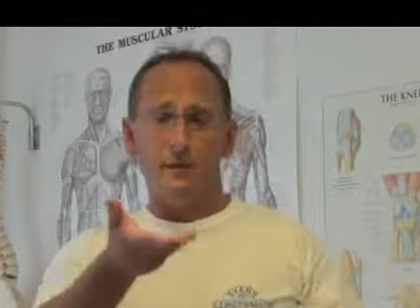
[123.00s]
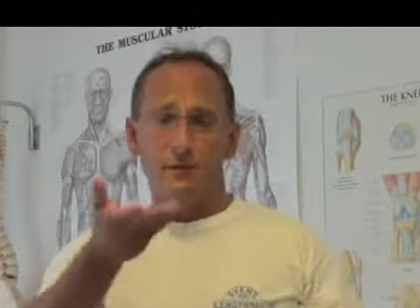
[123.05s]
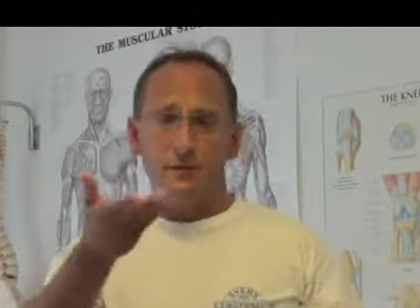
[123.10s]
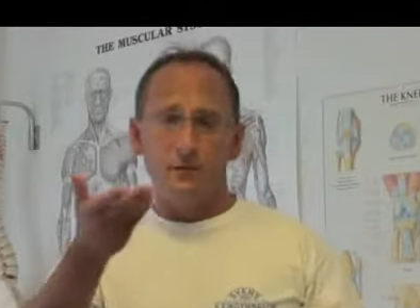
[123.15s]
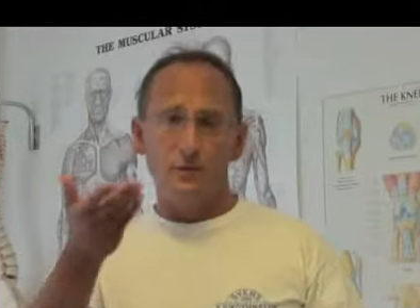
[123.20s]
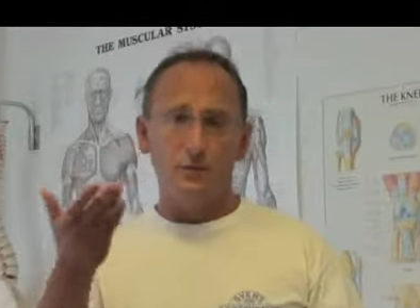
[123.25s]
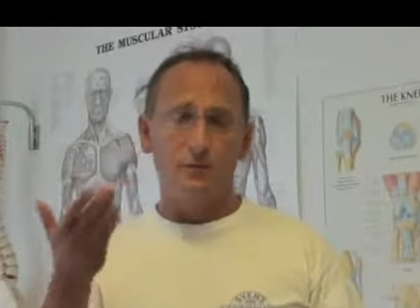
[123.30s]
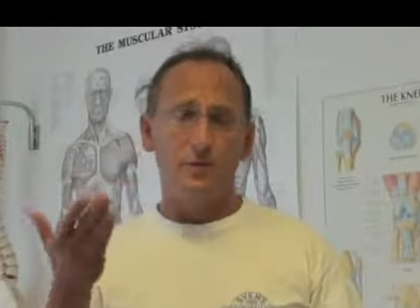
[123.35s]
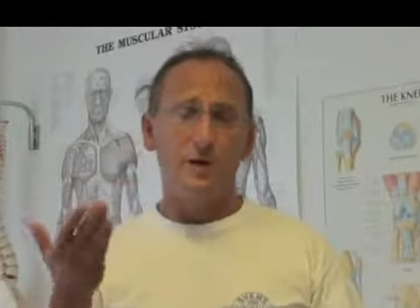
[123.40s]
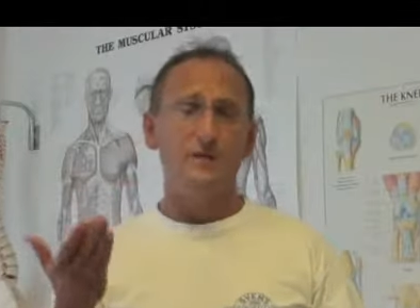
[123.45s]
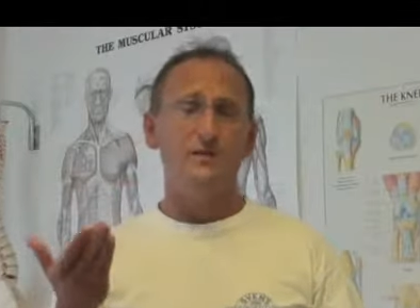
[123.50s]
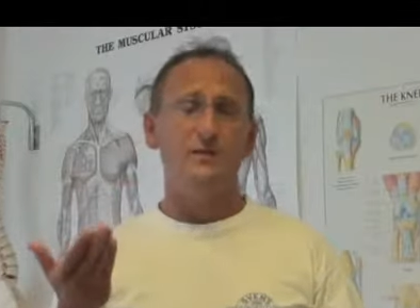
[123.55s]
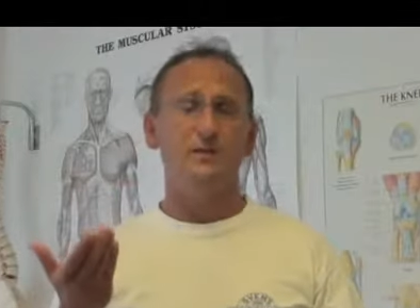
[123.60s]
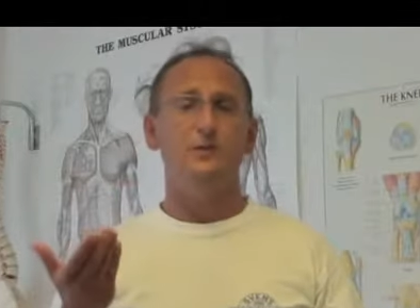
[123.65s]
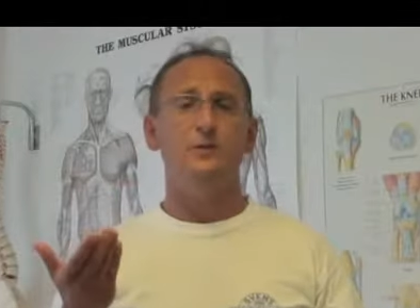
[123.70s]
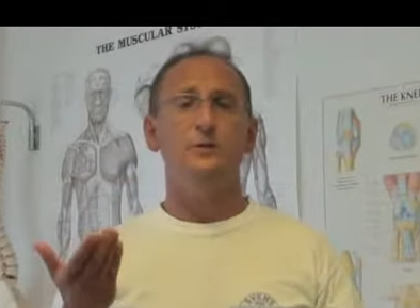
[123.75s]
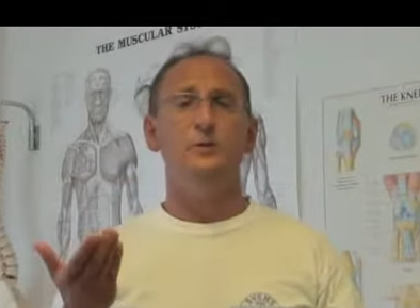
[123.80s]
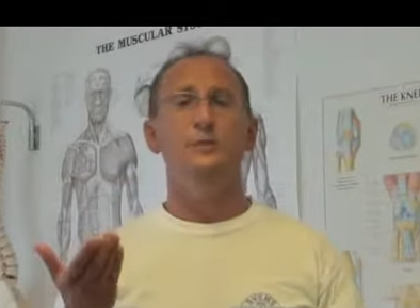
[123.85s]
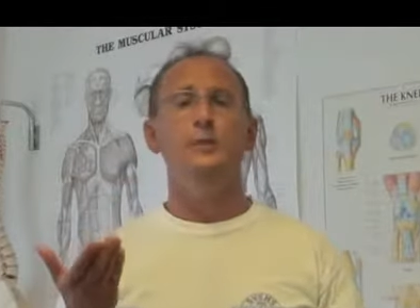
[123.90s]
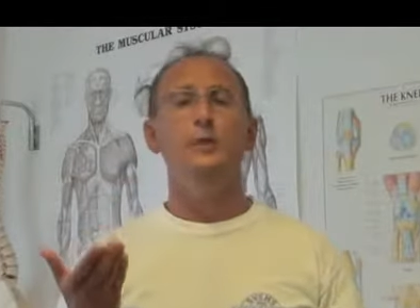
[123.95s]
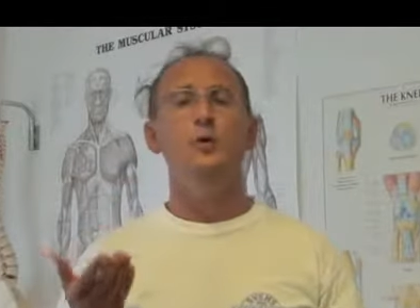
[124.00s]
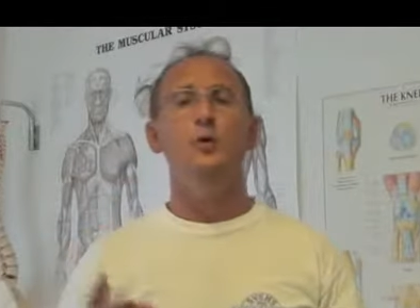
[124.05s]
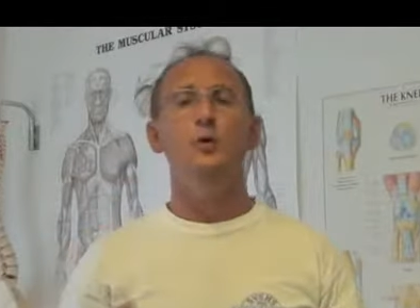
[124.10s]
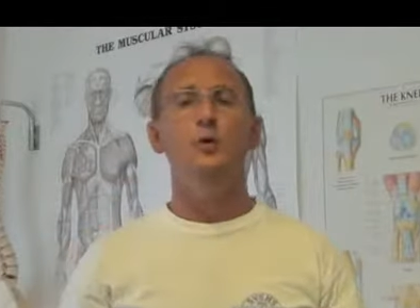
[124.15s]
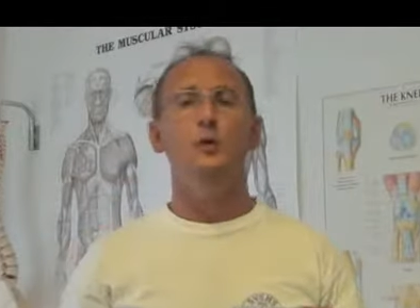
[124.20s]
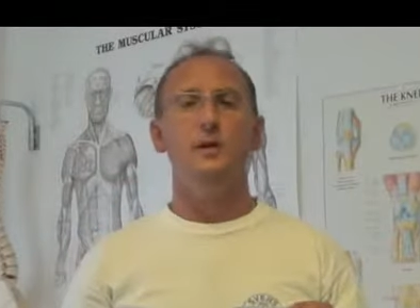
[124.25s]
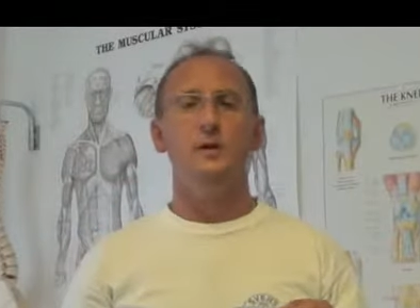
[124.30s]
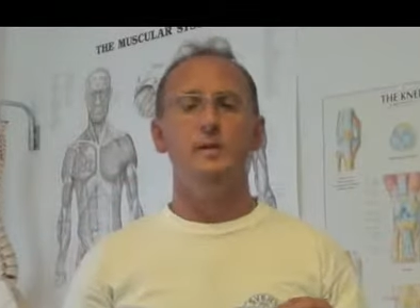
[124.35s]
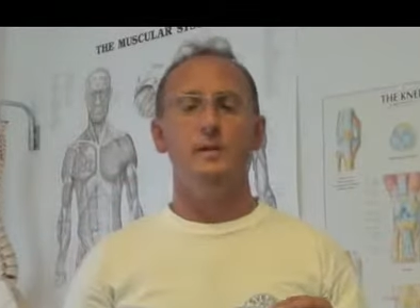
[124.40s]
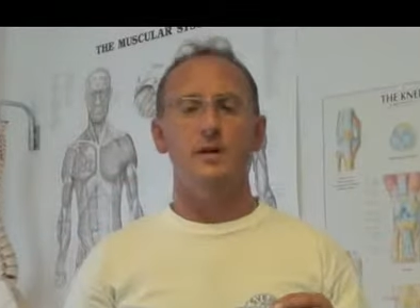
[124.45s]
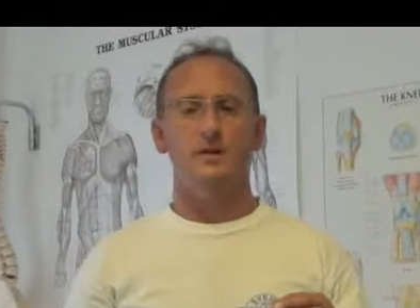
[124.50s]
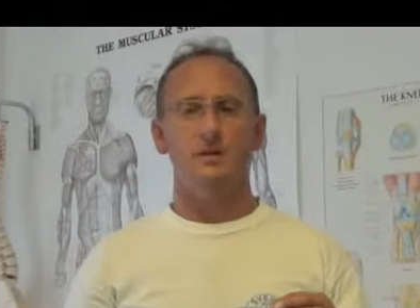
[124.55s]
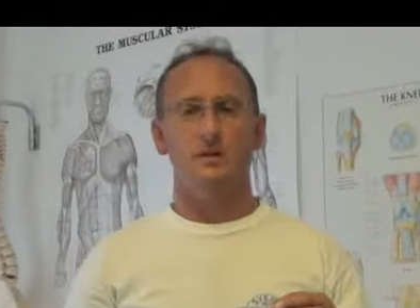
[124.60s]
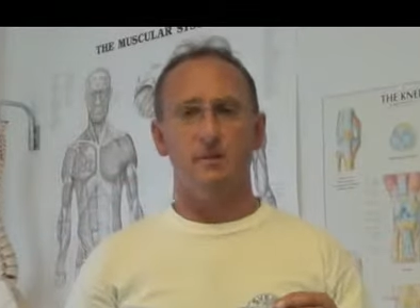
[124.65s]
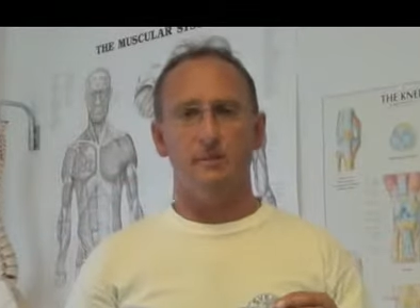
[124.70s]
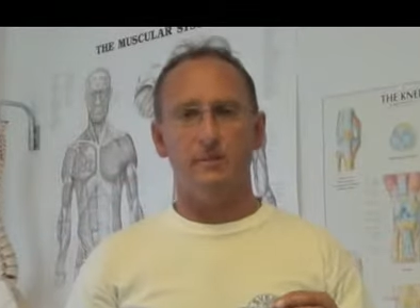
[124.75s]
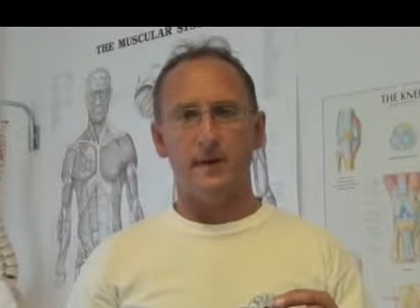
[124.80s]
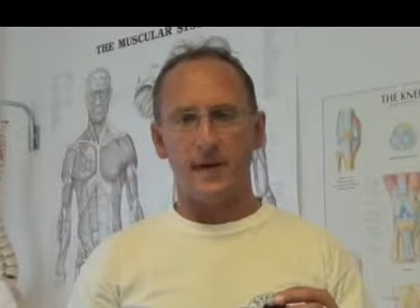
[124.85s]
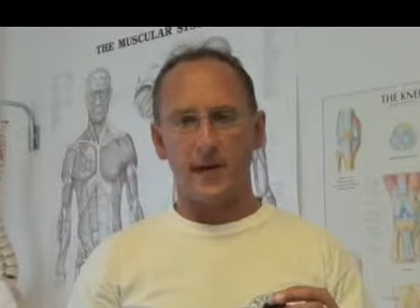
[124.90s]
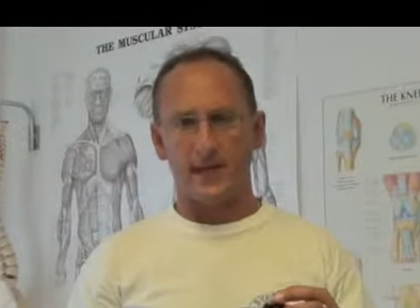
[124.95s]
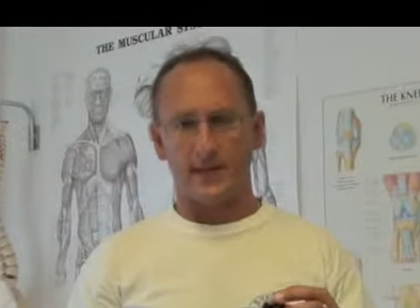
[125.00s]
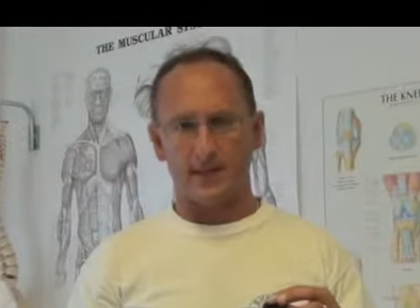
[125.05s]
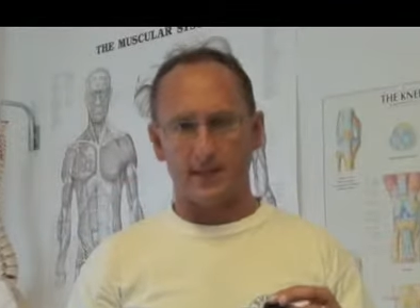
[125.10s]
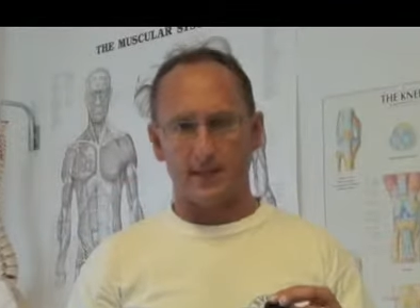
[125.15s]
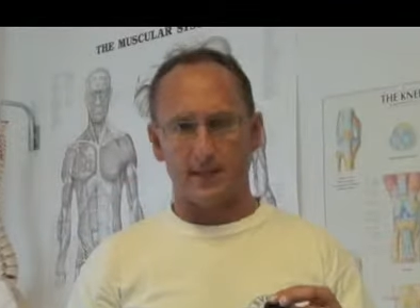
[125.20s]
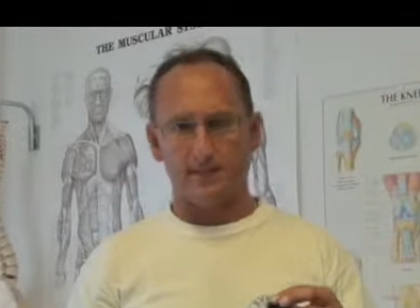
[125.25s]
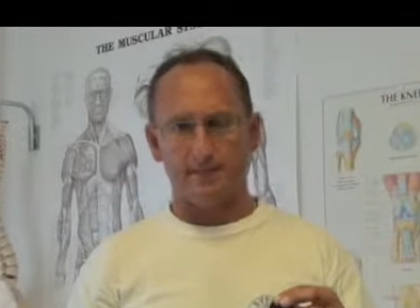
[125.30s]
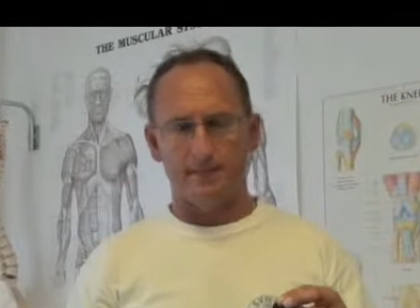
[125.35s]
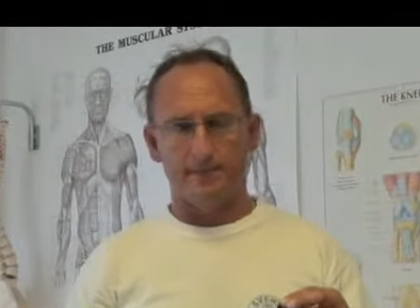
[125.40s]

to muscle to pull the muscle back.